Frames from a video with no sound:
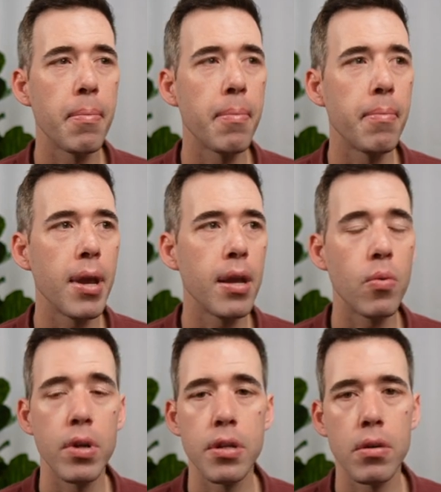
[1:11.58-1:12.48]
main
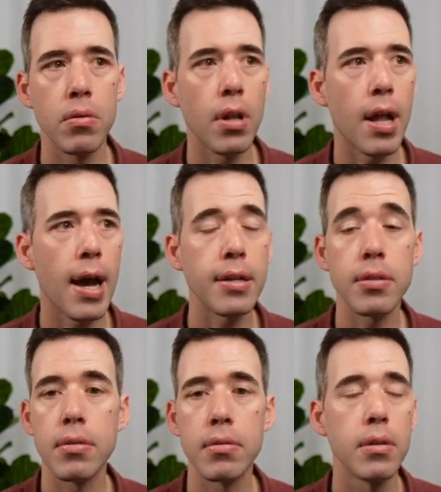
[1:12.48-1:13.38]
window
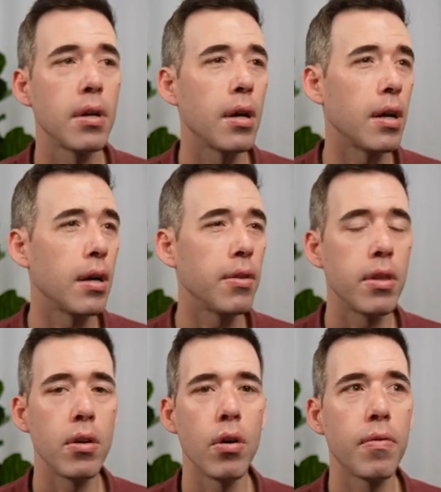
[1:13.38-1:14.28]
class
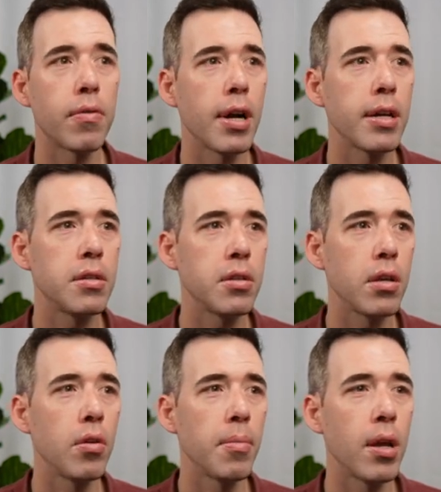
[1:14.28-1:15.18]
that overrides
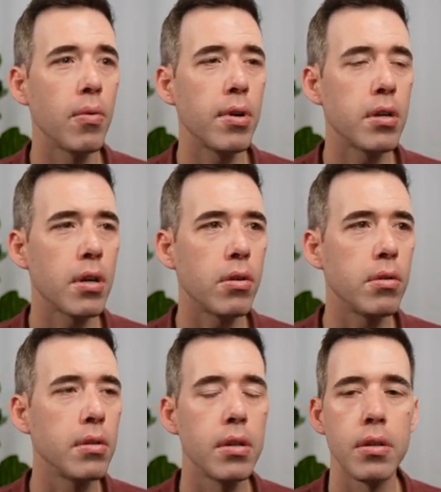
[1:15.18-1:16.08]
QMainWindow
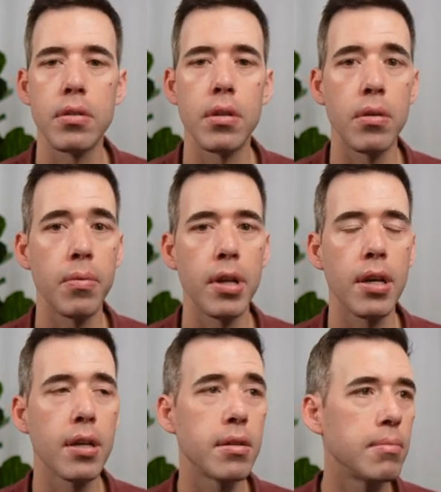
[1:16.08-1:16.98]
so that we
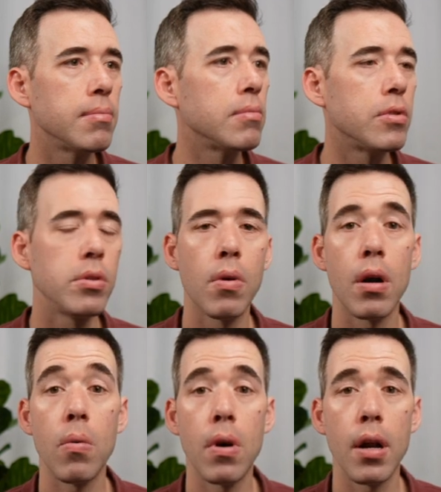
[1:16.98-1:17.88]
can do our
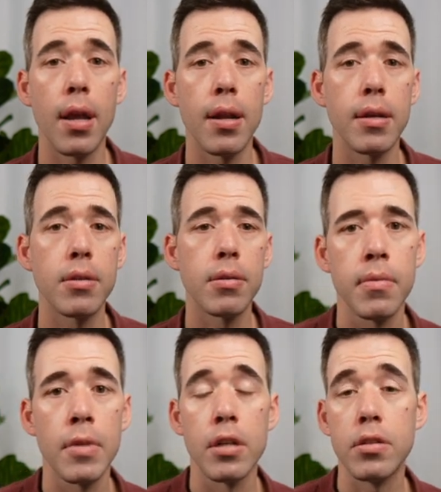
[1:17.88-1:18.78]
work in it.
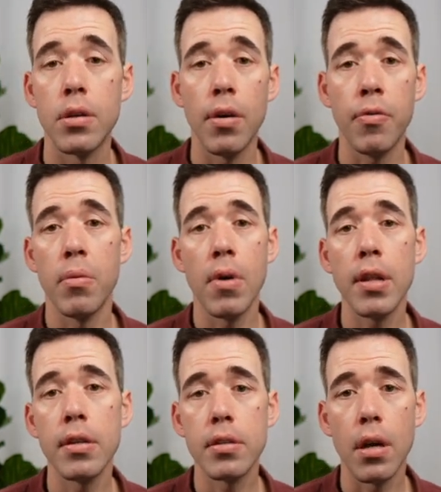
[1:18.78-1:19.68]
So if we run
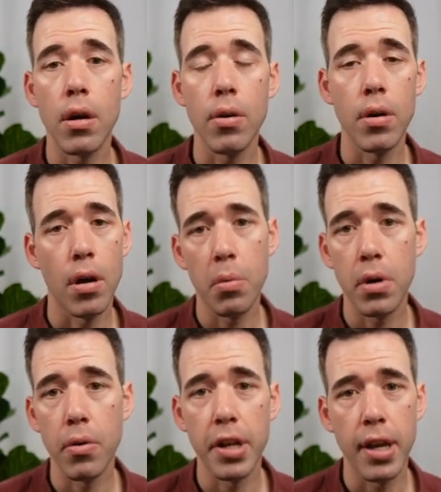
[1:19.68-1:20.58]
this code, all we're
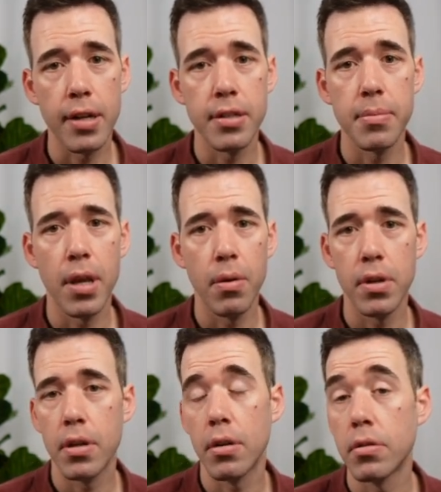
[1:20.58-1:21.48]
going to get is a main
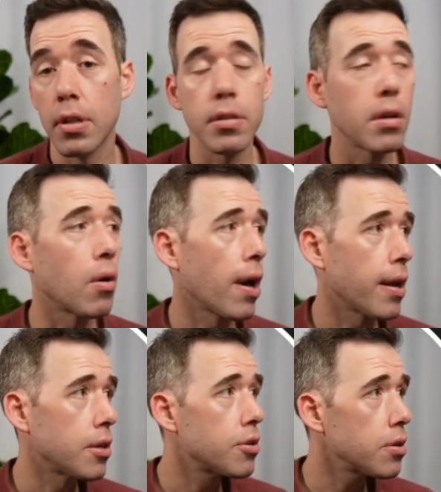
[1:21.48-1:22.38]
window. So let's go ahead and do